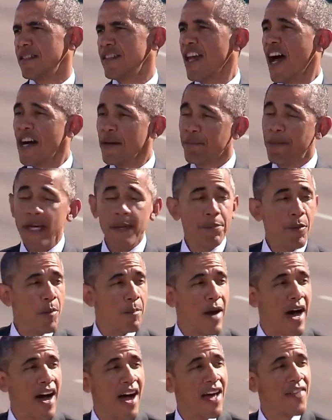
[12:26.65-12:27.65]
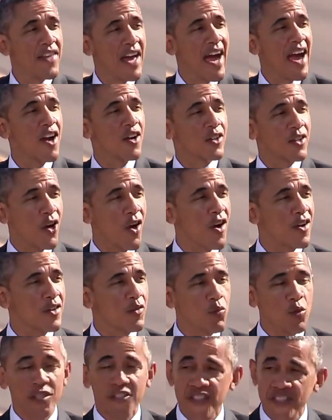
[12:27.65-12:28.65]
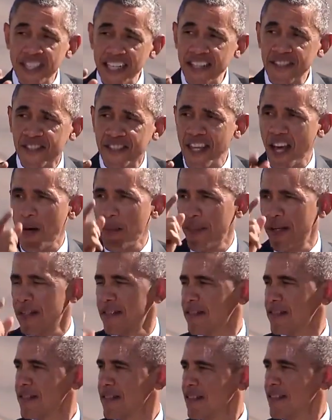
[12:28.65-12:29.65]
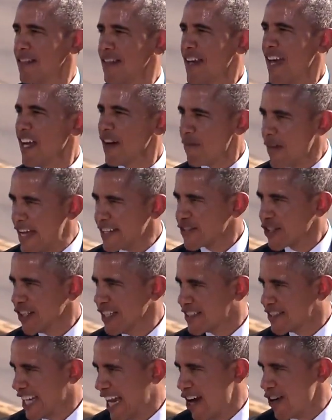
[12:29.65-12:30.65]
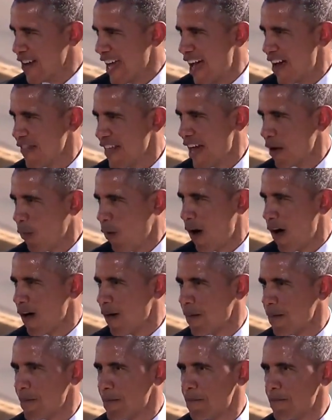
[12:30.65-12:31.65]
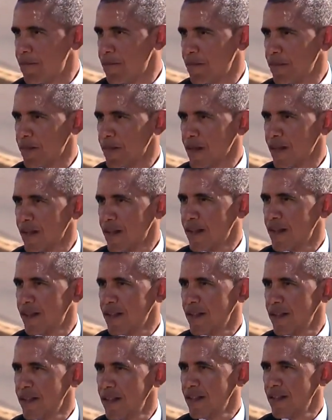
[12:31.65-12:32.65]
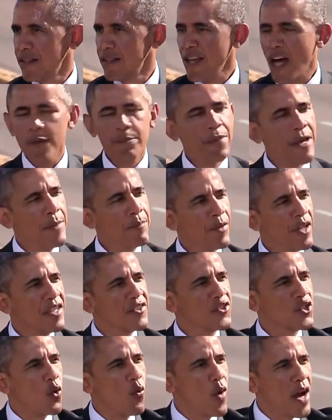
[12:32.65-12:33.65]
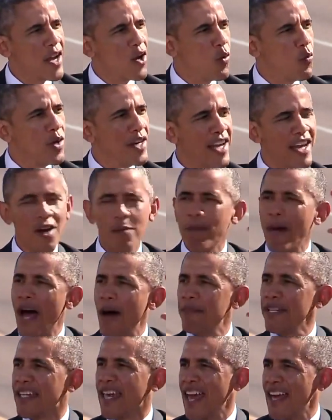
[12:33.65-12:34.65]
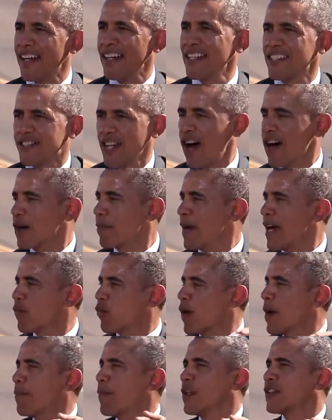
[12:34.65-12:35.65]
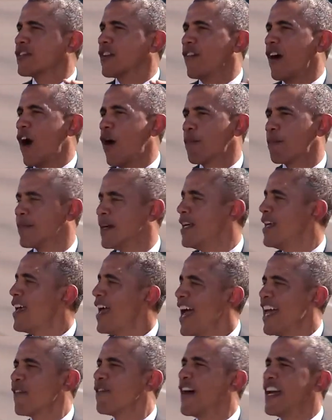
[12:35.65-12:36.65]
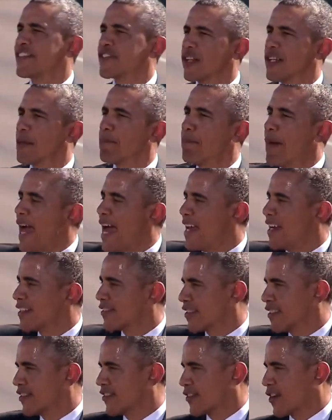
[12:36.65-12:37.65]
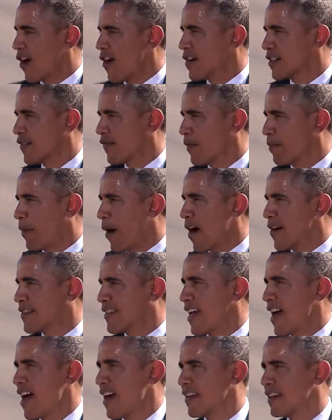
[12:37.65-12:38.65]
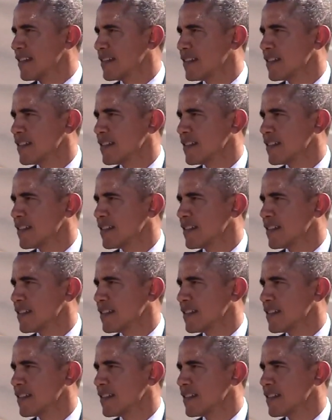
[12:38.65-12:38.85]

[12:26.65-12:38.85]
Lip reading: Young people behind the Iron Curtain would see Selma and eventually tear down that wall. Young people in Soweto would hear Bobby Kennedy talk about ripples of hope and eventually banish the scourge of apartheid.